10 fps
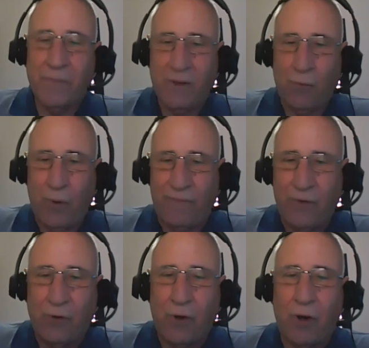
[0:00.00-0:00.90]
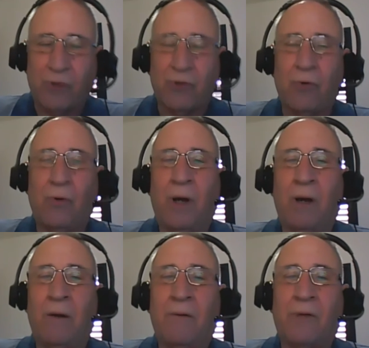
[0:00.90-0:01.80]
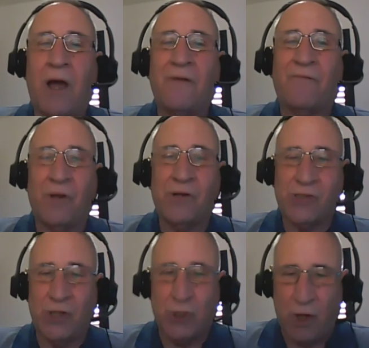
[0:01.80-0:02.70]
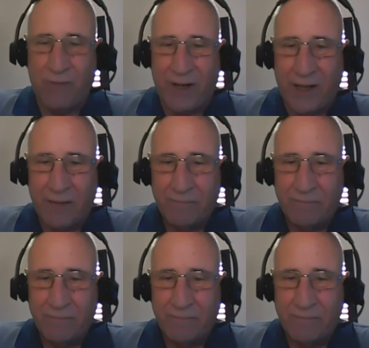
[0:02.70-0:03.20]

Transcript: if you go to a conference in Germany,